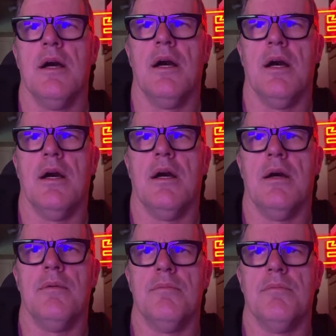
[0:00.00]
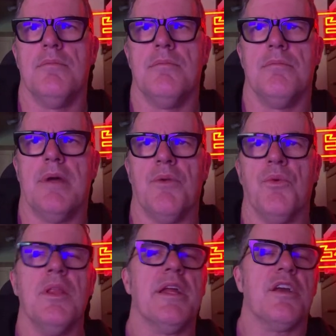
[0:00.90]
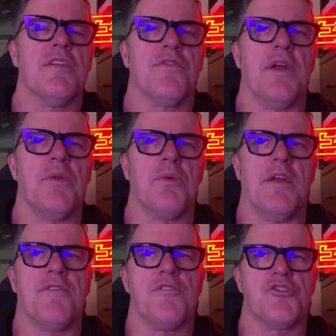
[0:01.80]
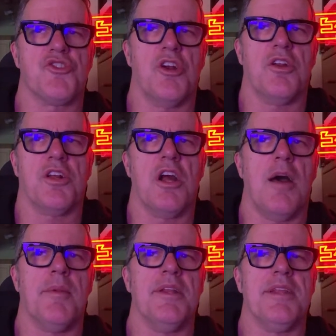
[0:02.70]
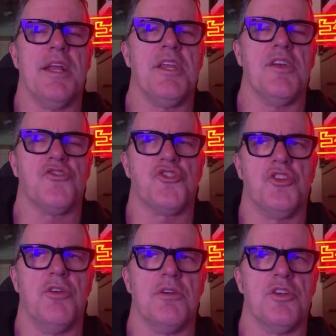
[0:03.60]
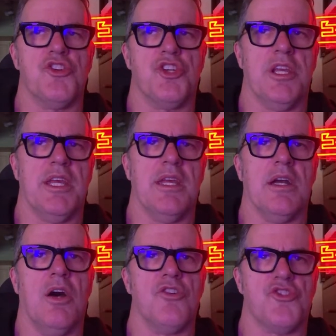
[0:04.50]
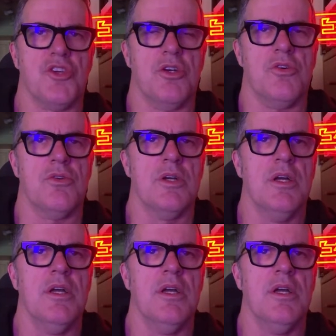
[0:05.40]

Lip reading: My really good friend when I first started comedy, Danielle Stewart, she also